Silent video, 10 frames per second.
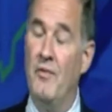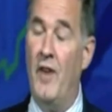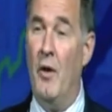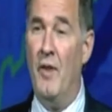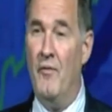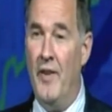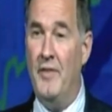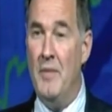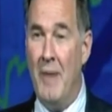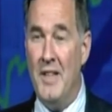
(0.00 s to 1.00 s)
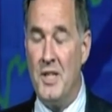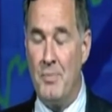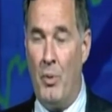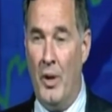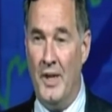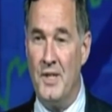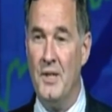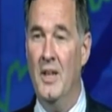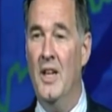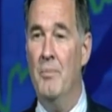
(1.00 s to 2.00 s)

have fallen 50 basis points